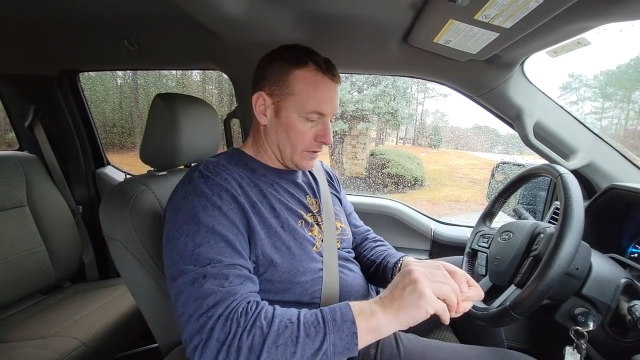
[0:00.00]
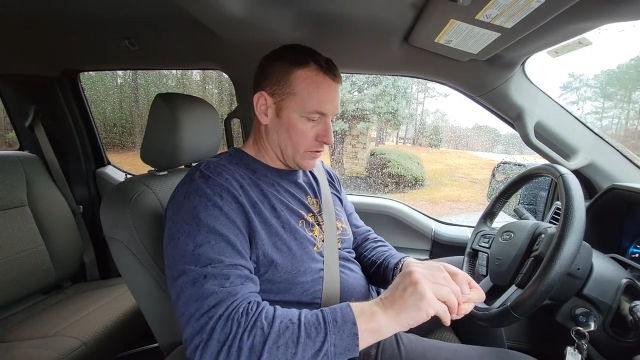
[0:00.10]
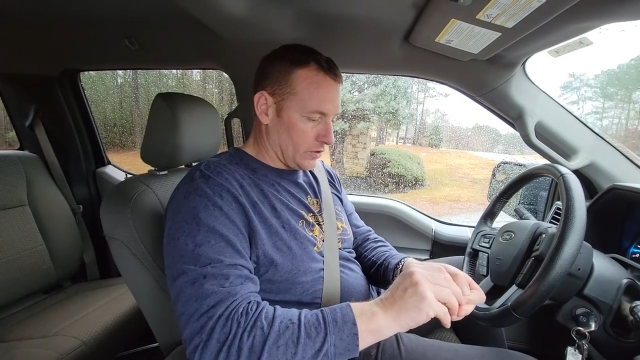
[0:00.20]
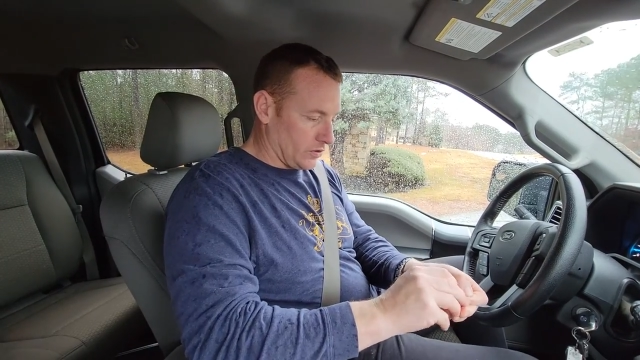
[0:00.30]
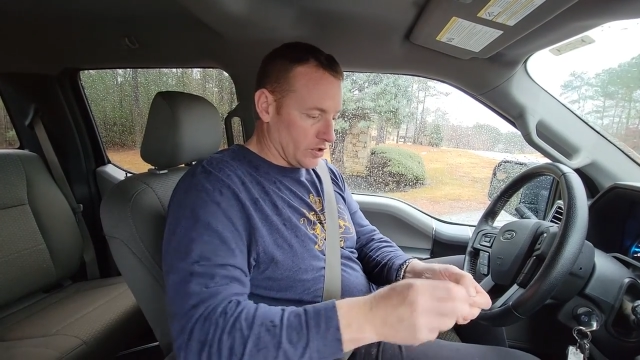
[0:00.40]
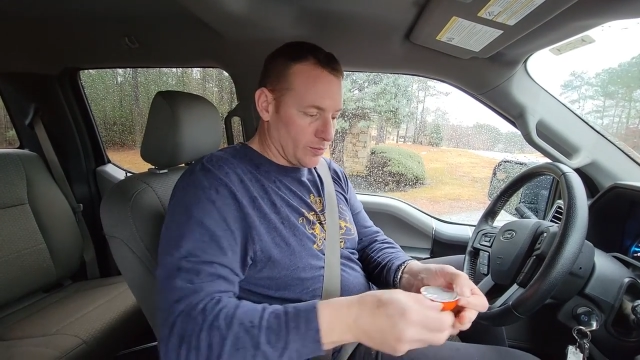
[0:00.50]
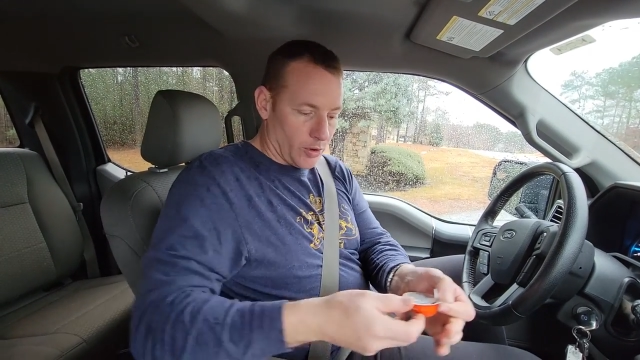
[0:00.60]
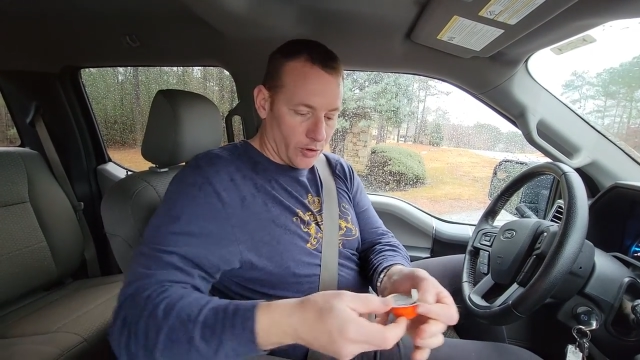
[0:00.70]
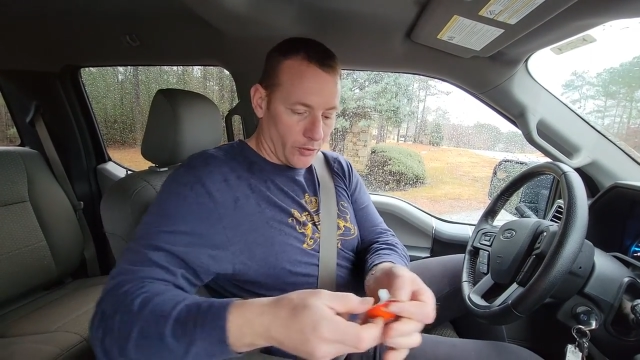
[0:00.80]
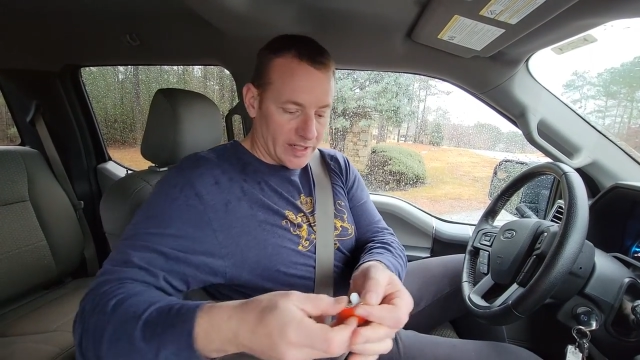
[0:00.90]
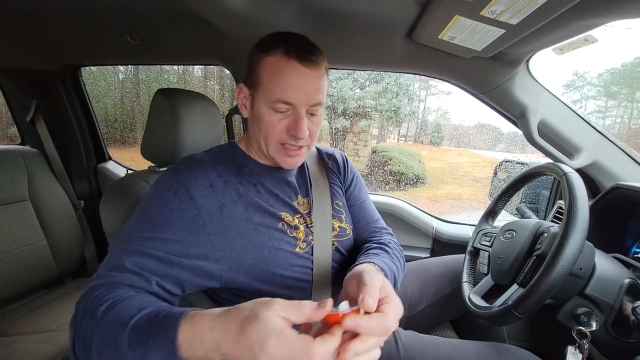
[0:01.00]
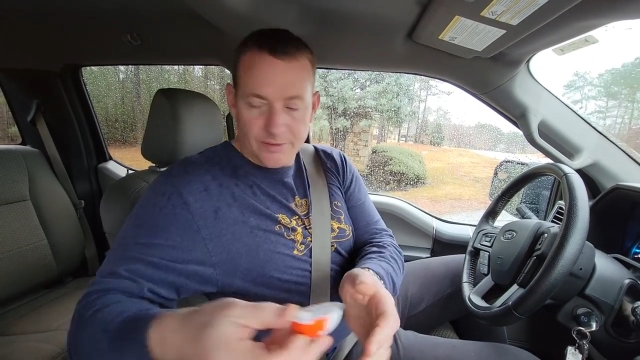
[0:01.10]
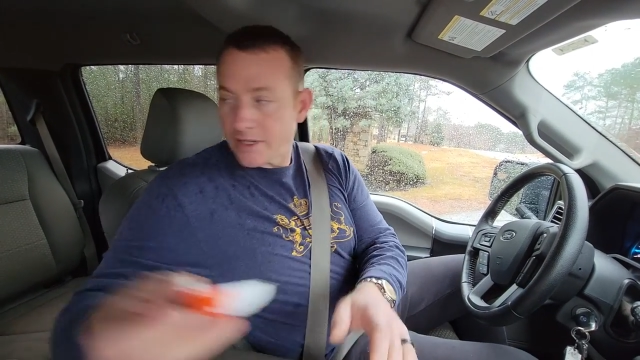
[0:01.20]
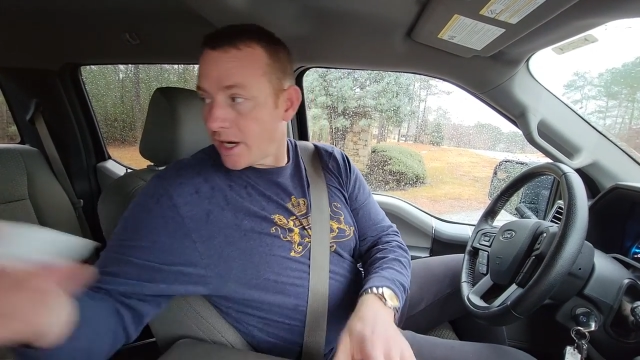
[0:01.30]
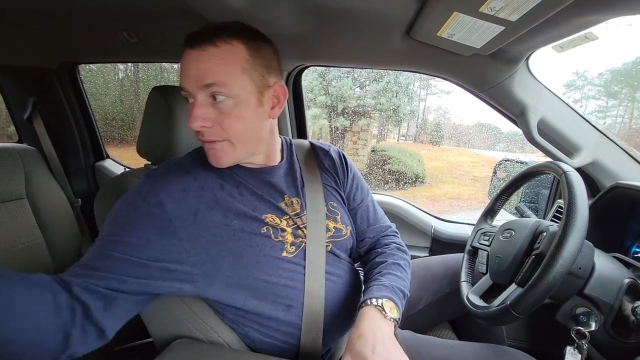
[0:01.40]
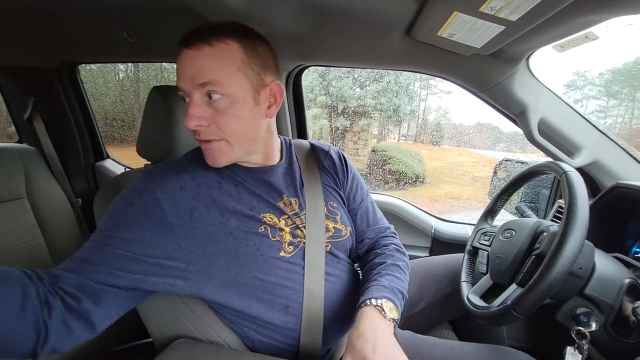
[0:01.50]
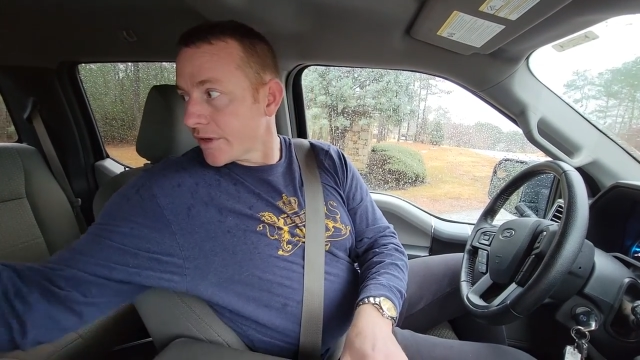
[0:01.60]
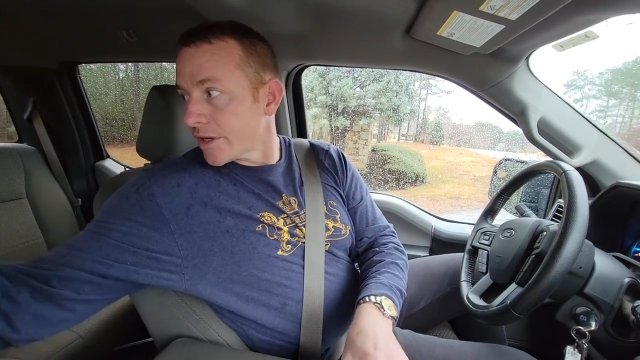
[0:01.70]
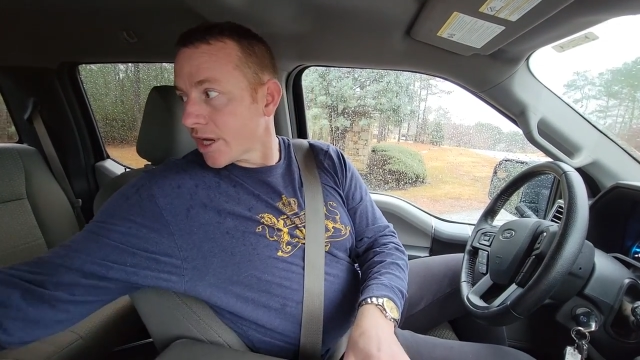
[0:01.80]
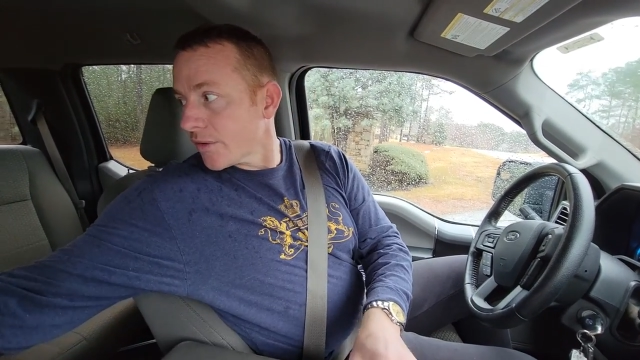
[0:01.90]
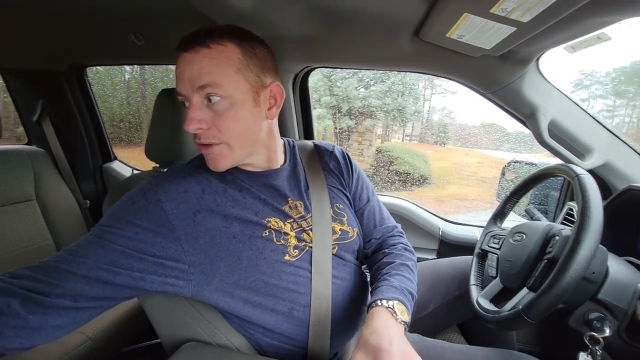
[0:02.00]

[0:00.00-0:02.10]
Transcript: So you just pull the rest of it off. There you go.